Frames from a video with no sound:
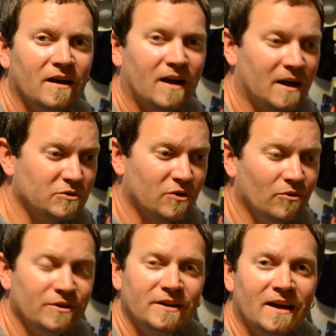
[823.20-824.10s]
I was
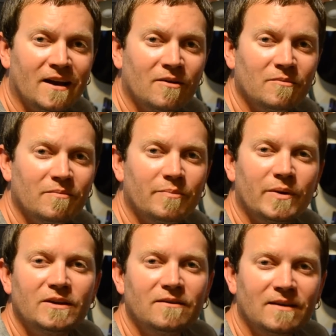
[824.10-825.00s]
holding it down,
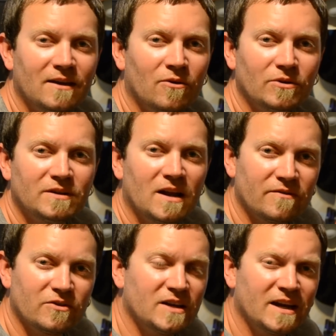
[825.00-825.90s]
but you can't hold it down
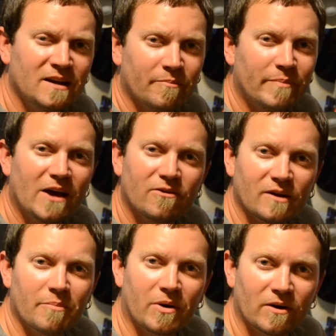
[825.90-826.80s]
if you're taking a
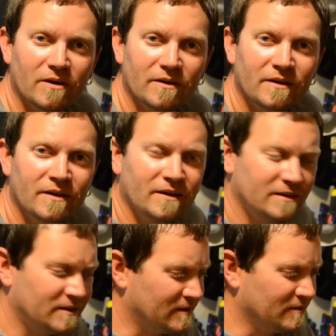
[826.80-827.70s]
battery apart.
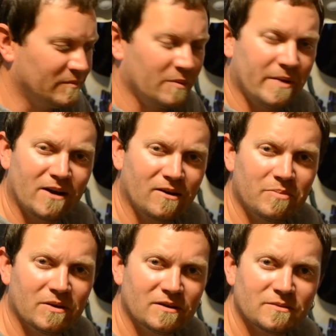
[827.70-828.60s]
You know, the battery
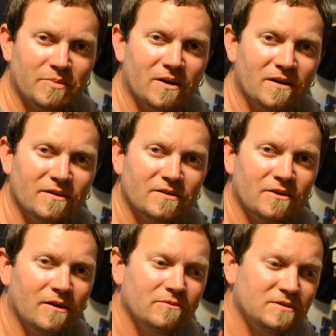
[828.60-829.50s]
plugs apart.
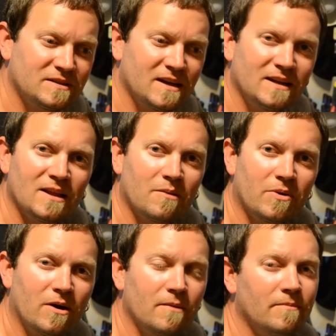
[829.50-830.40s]
So I was taking that
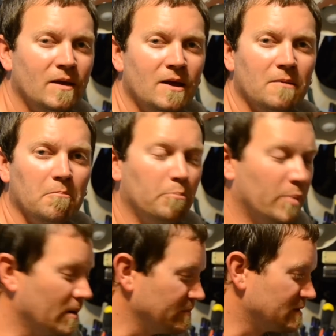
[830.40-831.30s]
apart,
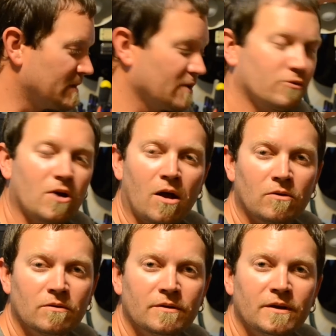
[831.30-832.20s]
bumped my
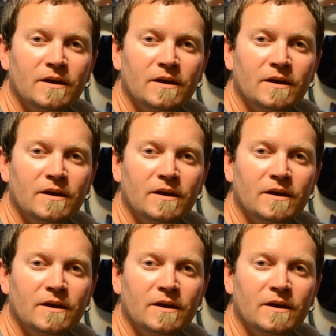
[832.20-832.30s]
throttle,